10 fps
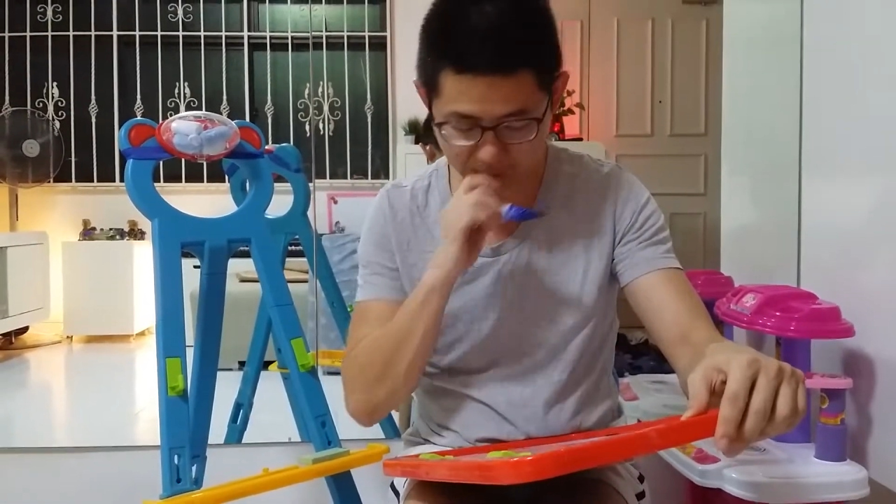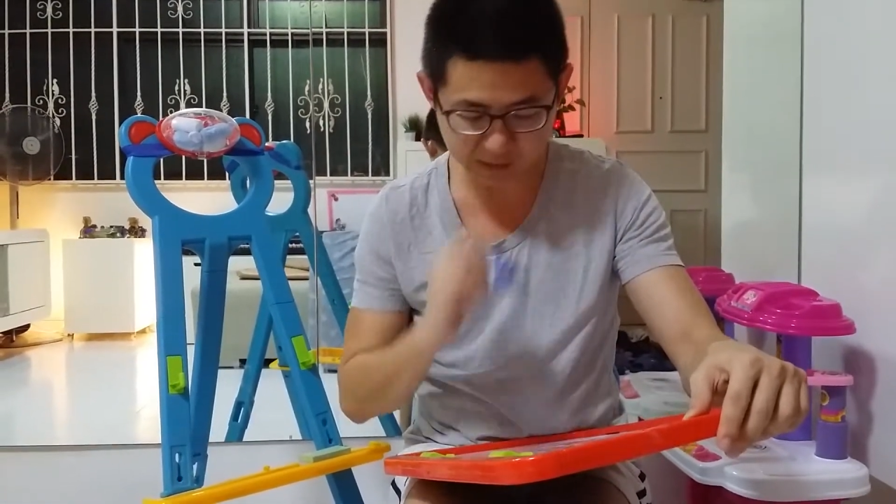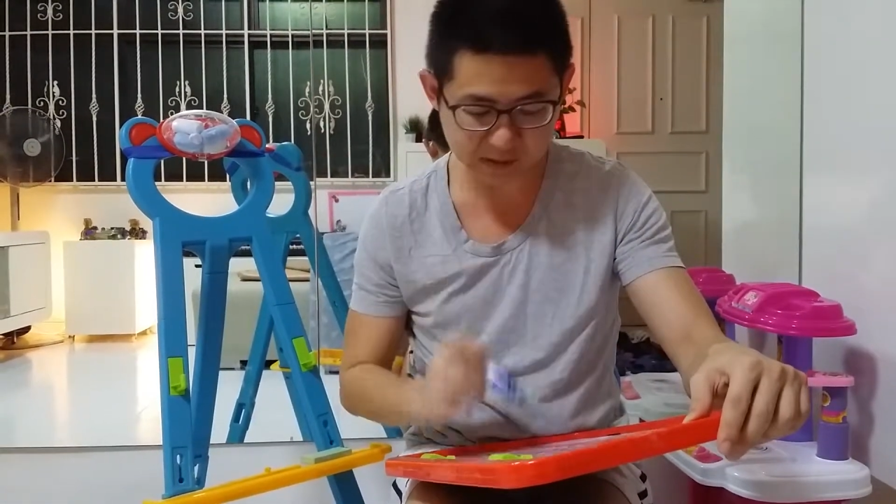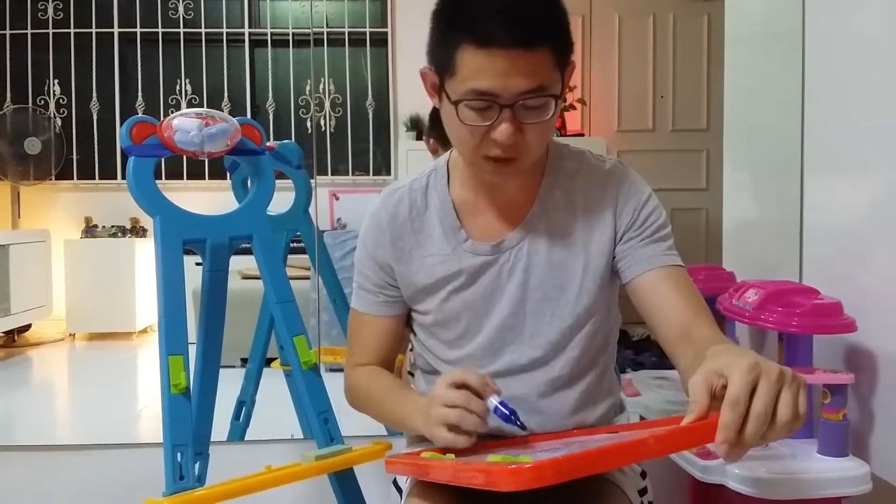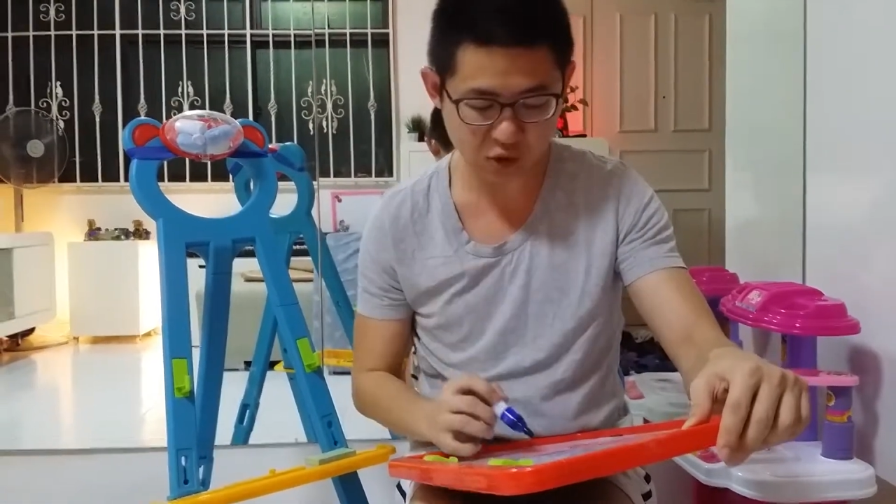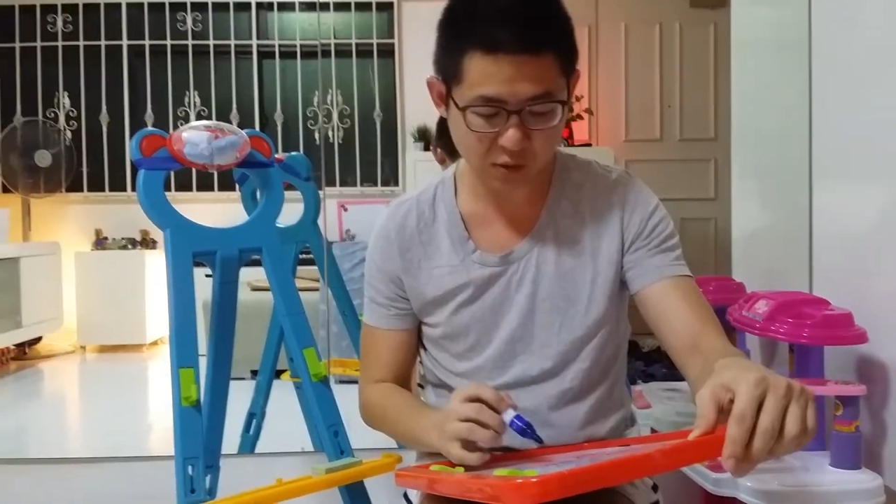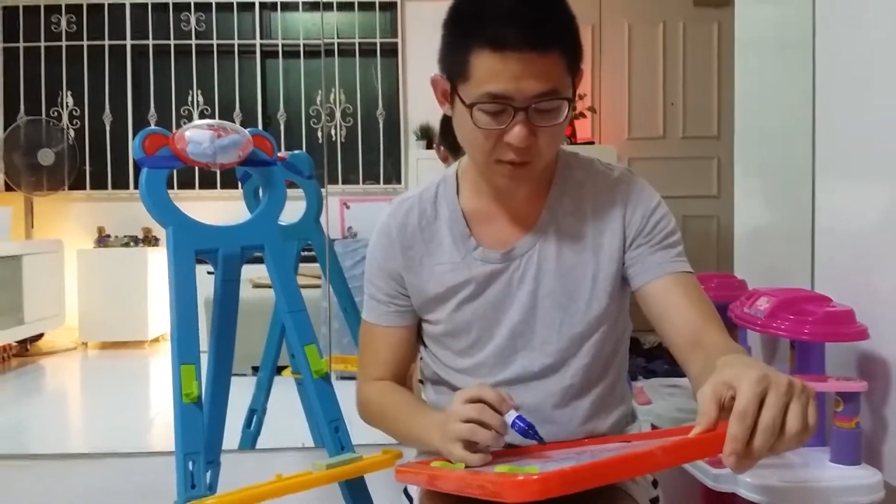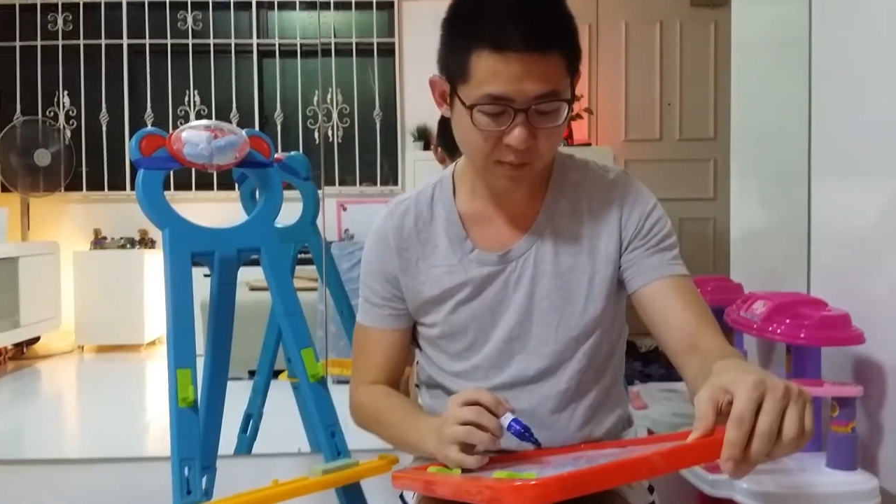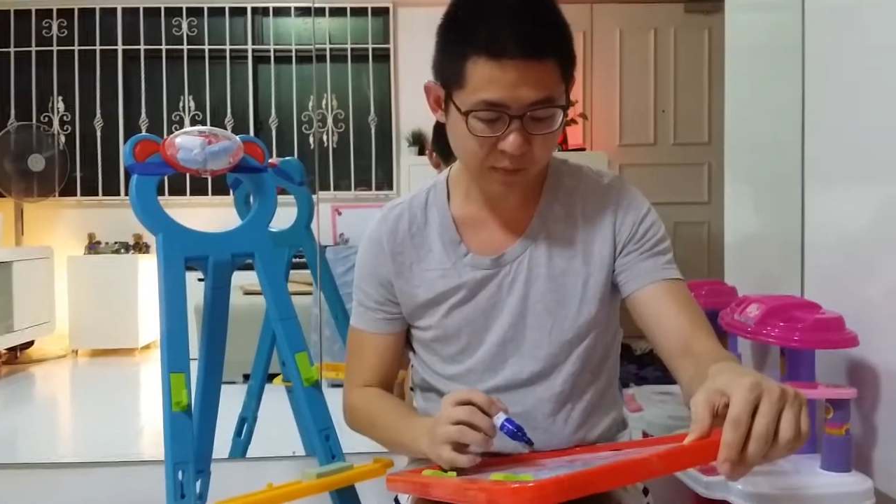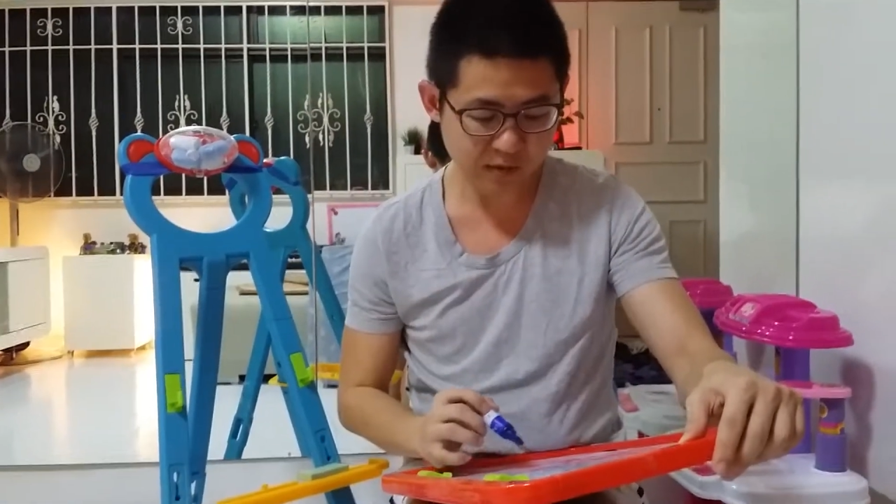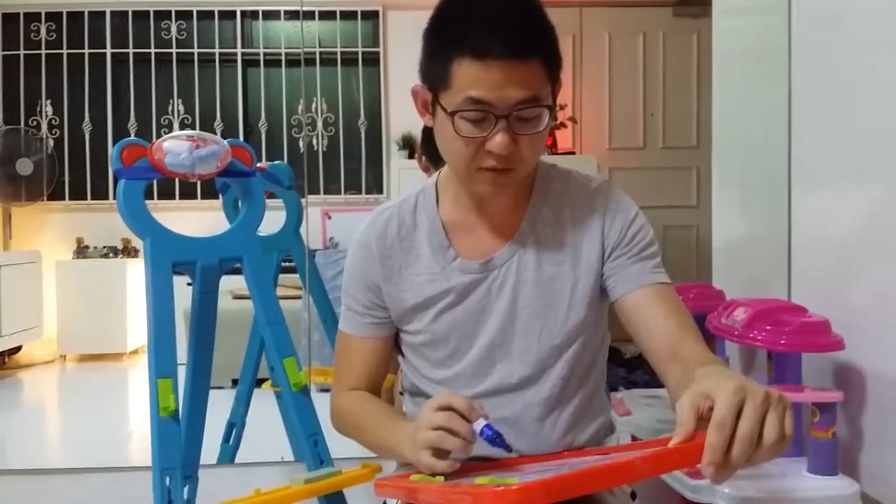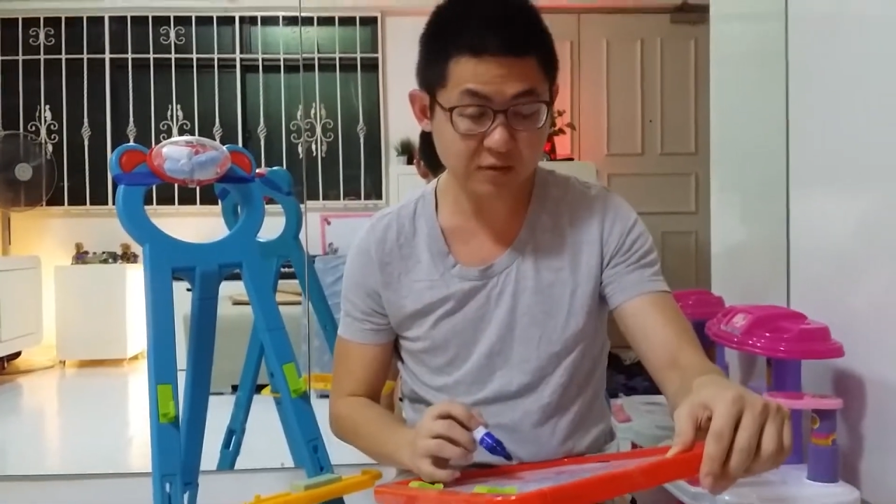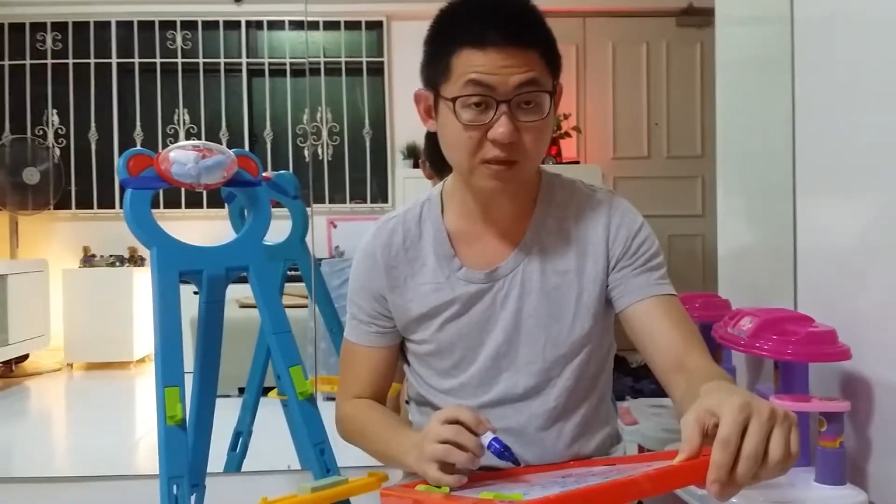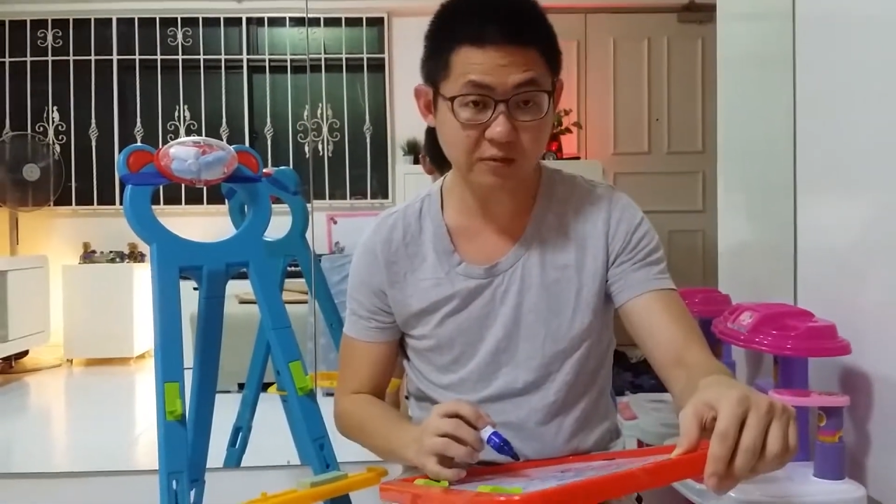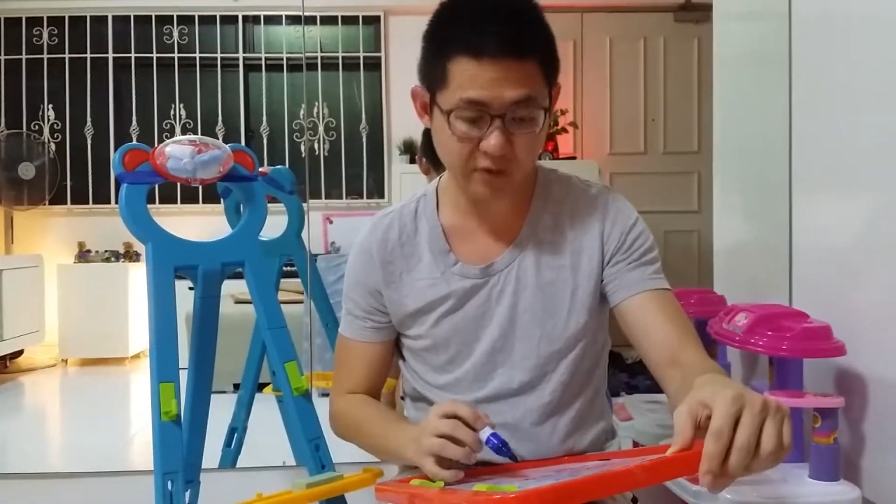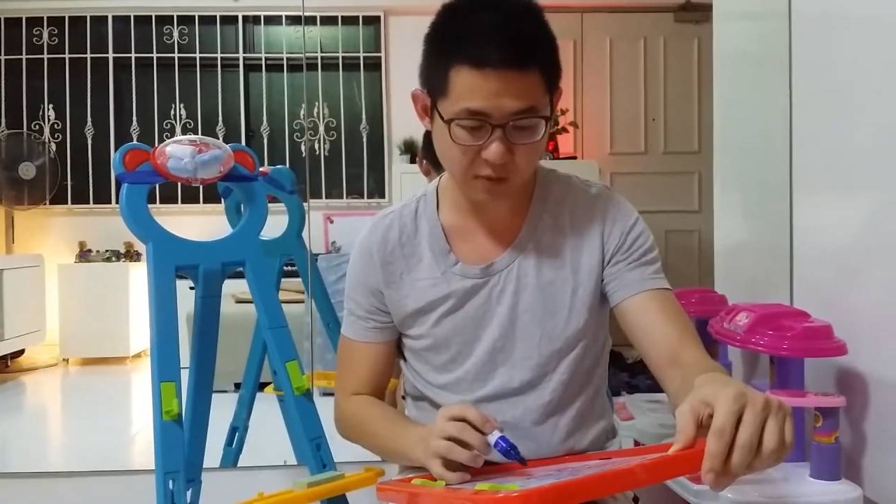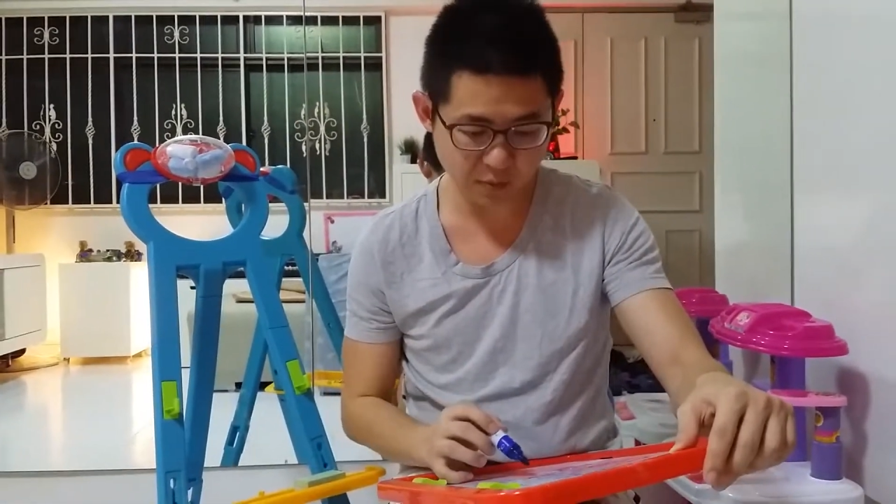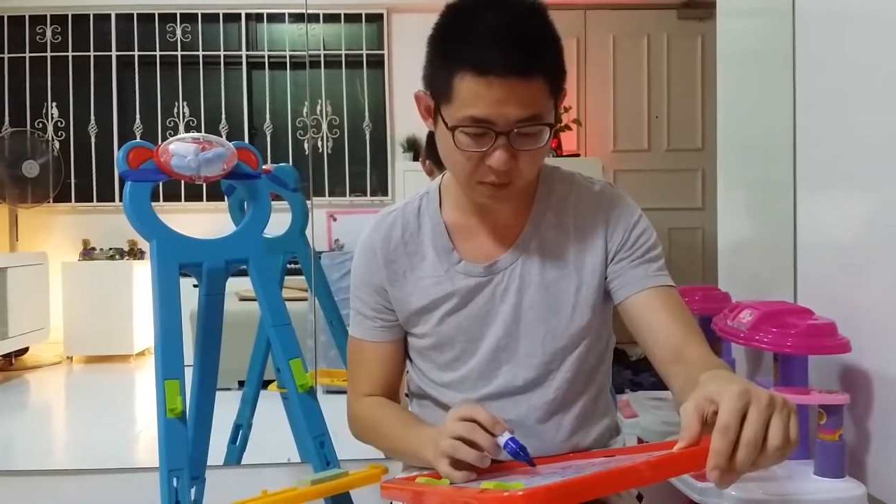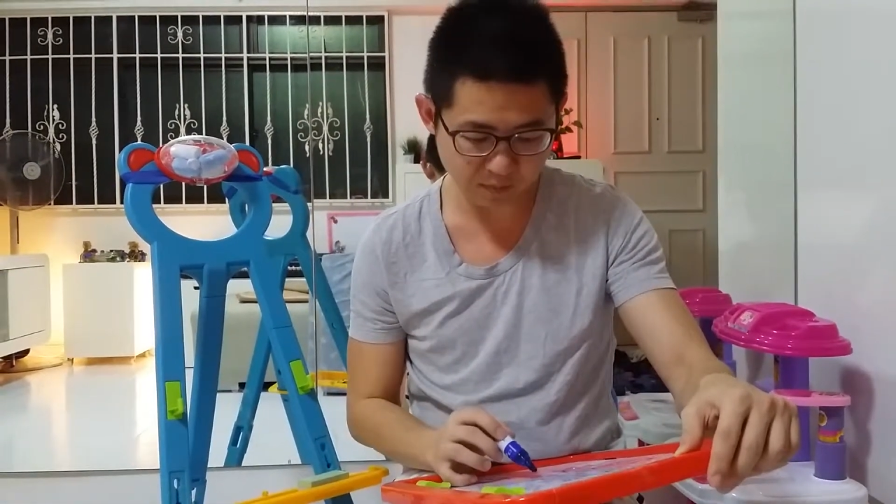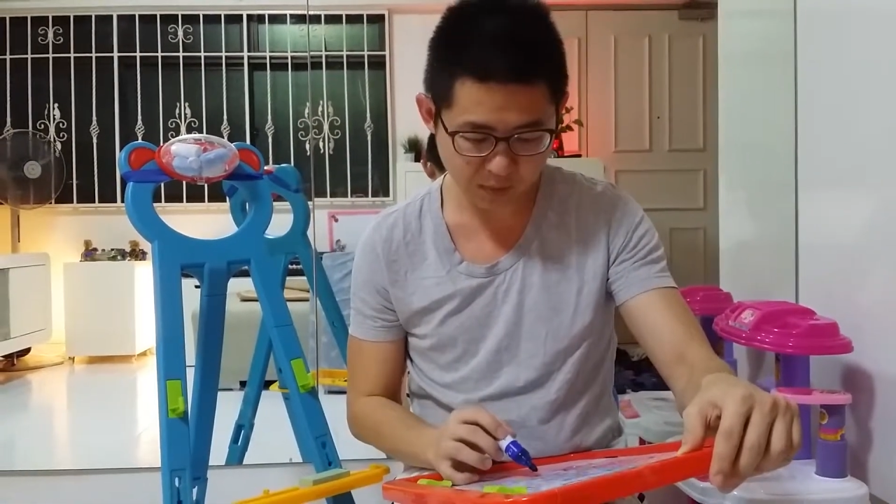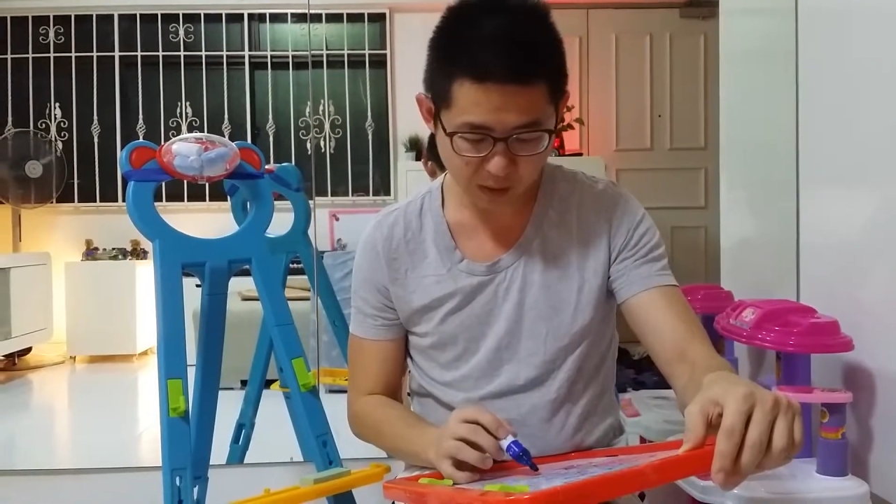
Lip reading: such services available.